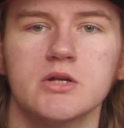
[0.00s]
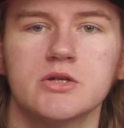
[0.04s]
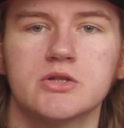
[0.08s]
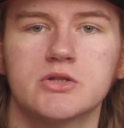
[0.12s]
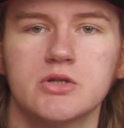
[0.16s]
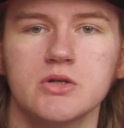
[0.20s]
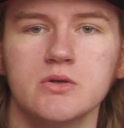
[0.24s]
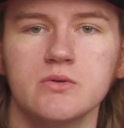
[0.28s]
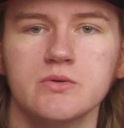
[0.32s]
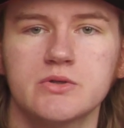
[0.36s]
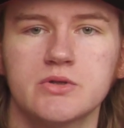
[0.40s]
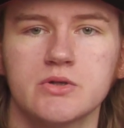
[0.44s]

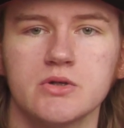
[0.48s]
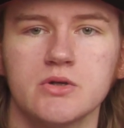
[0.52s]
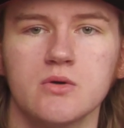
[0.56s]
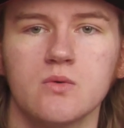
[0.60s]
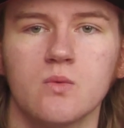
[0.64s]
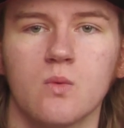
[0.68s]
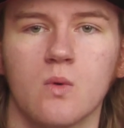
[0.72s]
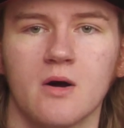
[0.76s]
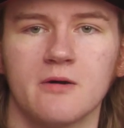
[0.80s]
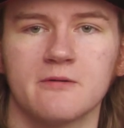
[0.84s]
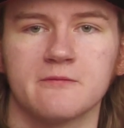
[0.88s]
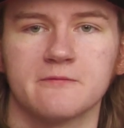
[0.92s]

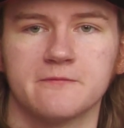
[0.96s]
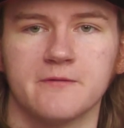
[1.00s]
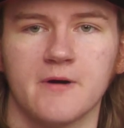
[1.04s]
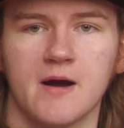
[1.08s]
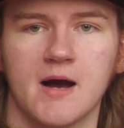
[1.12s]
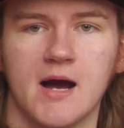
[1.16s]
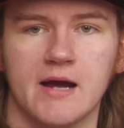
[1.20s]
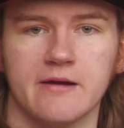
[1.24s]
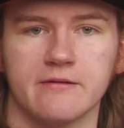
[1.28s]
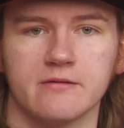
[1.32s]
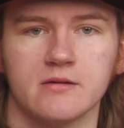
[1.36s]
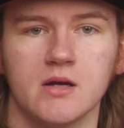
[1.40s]

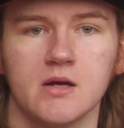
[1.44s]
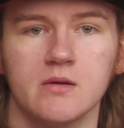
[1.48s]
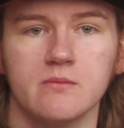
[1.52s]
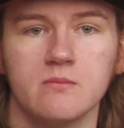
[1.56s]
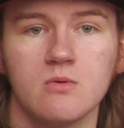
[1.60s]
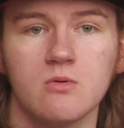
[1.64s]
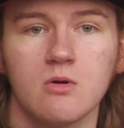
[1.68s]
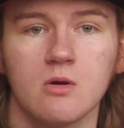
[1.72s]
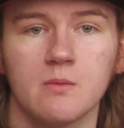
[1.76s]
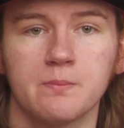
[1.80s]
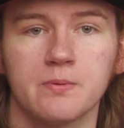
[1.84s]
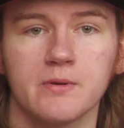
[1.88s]
2215.
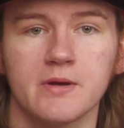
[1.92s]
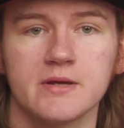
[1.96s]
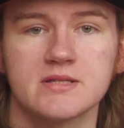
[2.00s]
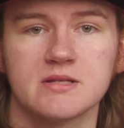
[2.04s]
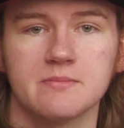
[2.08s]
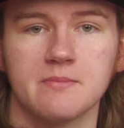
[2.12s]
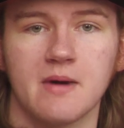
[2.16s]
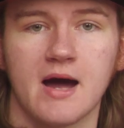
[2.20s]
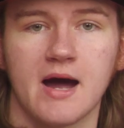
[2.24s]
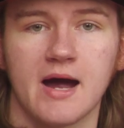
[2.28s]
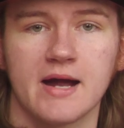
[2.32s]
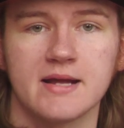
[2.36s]
We will play
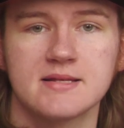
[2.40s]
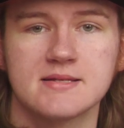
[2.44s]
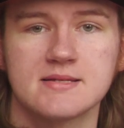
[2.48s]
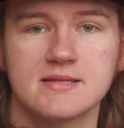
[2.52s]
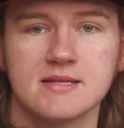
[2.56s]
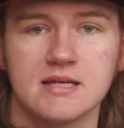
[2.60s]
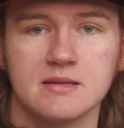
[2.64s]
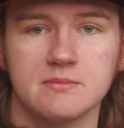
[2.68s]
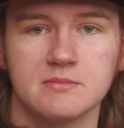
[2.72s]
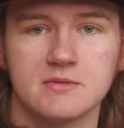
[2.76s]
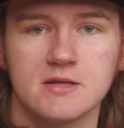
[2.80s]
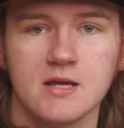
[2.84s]
some IDES
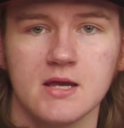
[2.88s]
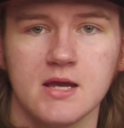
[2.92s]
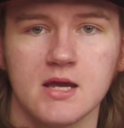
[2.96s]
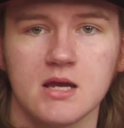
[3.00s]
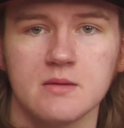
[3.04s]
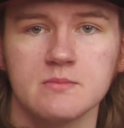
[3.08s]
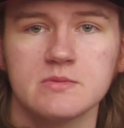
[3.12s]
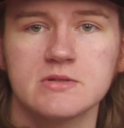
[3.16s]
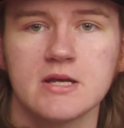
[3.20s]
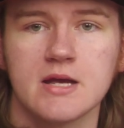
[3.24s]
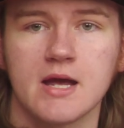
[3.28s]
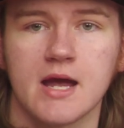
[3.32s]
themed
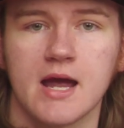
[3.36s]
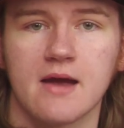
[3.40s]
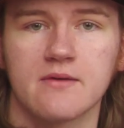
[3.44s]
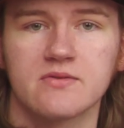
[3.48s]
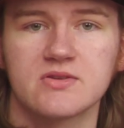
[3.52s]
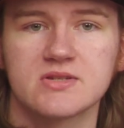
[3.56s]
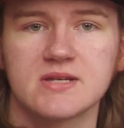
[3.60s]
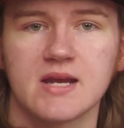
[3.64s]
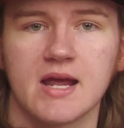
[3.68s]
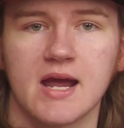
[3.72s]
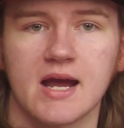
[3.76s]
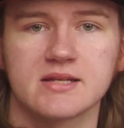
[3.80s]
games,
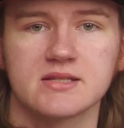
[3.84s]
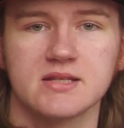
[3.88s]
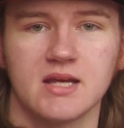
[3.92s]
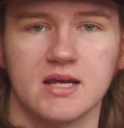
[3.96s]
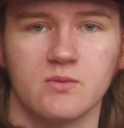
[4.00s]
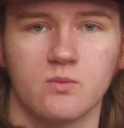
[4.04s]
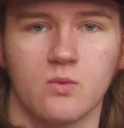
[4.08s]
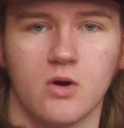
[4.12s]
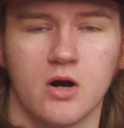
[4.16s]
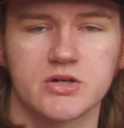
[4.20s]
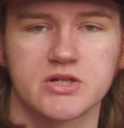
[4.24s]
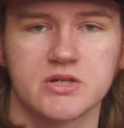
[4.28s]
have snacks,
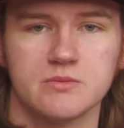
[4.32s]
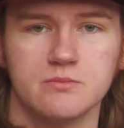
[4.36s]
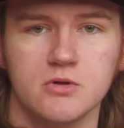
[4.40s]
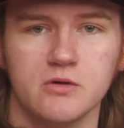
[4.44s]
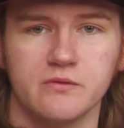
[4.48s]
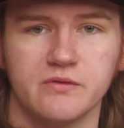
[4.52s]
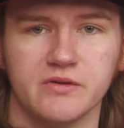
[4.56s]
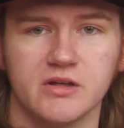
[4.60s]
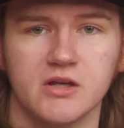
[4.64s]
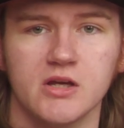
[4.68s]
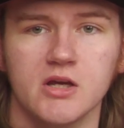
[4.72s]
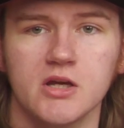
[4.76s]
and watch a
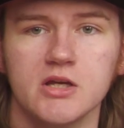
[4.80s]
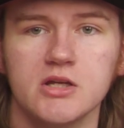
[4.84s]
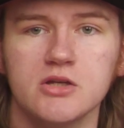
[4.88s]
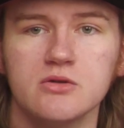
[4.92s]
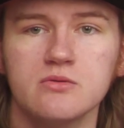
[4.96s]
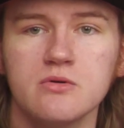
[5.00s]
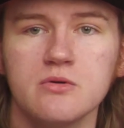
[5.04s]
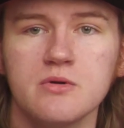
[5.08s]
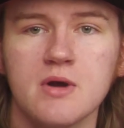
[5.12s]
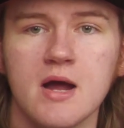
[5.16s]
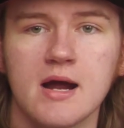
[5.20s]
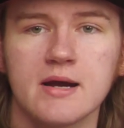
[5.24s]
movie.
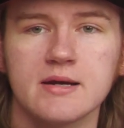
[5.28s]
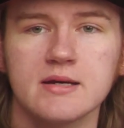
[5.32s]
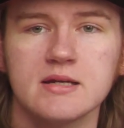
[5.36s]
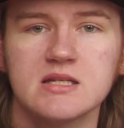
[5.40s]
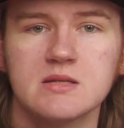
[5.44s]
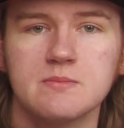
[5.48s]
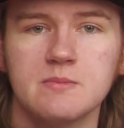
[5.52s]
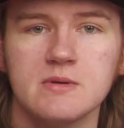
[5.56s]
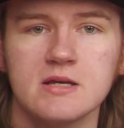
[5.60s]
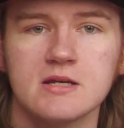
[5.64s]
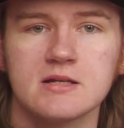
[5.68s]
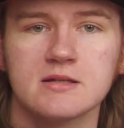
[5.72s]
You do not
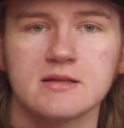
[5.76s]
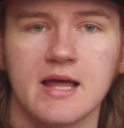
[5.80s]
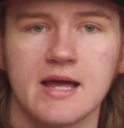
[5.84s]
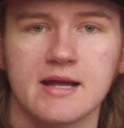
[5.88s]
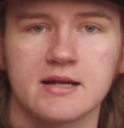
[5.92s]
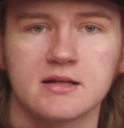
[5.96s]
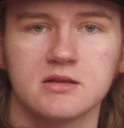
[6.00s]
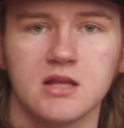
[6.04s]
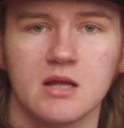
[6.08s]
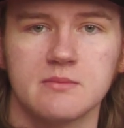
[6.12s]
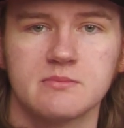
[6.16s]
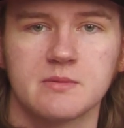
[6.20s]
need to be in
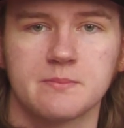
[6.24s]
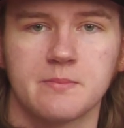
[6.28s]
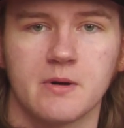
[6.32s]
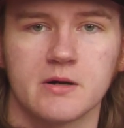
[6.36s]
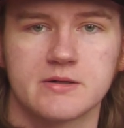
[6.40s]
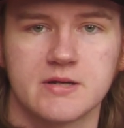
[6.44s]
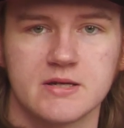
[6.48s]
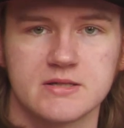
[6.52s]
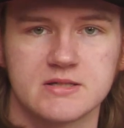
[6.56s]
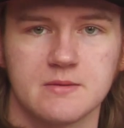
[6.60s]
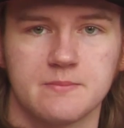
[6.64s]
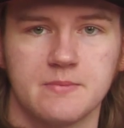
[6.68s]
Latin Club to
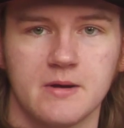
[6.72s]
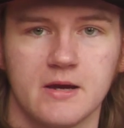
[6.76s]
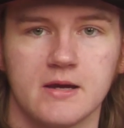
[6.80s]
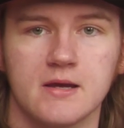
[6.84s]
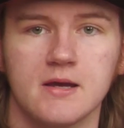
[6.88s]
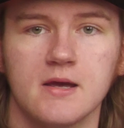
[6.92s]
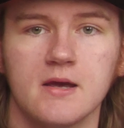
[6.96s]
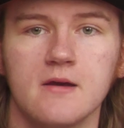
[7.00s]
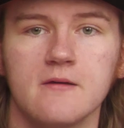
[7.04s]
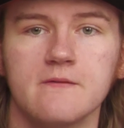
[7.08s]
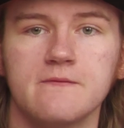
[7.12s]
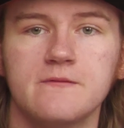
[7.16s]

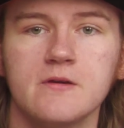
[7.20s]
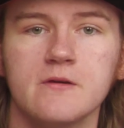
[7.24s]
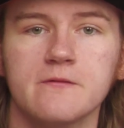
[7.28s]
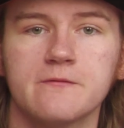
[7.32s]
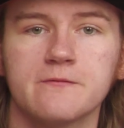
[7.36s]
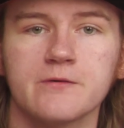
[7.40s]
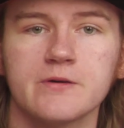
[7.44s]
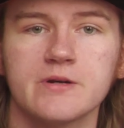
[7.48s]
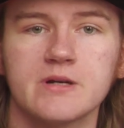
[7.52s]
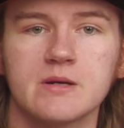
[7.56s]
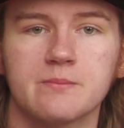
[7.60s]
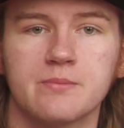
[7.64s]
participate. Feel
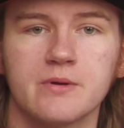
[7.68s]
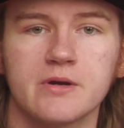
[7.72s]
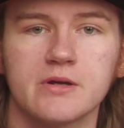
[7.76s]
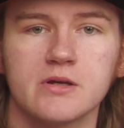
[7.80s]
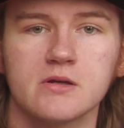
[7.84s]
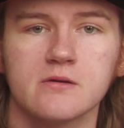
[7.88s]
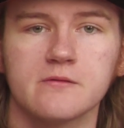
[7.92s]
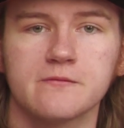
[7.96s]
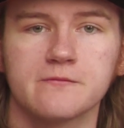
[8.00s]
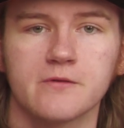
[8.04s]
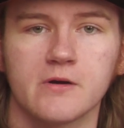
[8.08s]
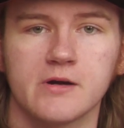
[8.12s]
free to bring
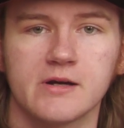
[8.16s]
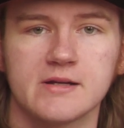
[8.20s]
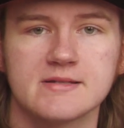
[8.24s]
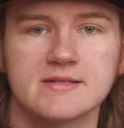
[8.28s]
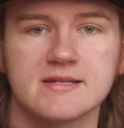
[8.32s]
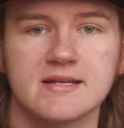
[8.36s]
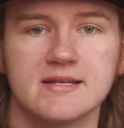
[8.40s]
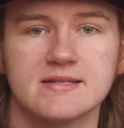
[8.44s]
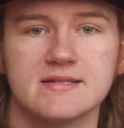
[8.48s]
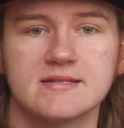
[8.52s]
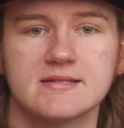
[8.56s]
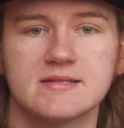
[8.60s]
your
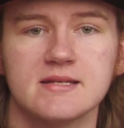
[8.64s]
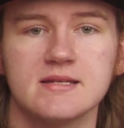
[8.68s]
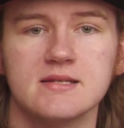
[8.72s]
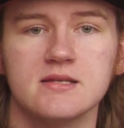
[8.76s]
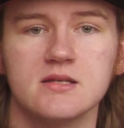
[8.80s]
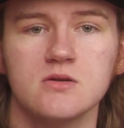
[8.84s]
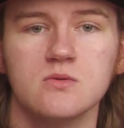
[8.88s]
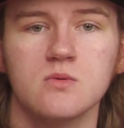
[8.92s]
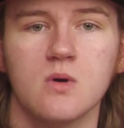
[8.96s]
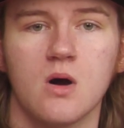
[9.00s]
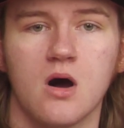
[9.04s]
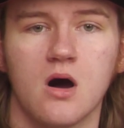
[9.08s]
friends and see
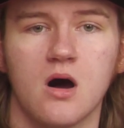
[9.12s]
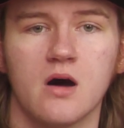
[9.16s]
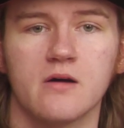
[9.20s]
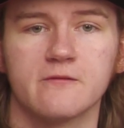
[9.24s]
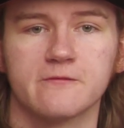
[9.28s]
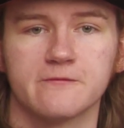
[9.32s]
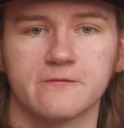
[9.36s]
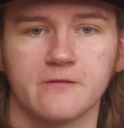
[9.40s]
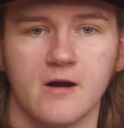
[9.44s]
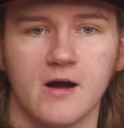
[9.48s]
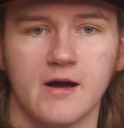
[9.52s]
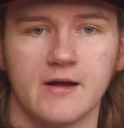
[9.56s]
you
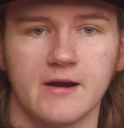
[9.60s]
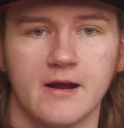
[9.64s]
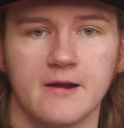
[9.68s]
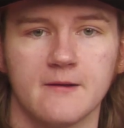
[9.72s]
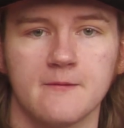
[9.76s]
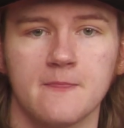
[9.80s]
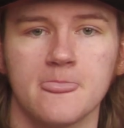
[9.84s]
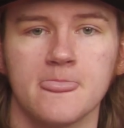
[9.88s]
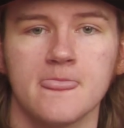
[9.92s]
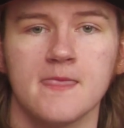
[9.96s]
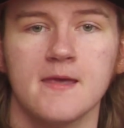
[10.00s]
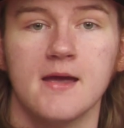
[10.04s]
on Friday.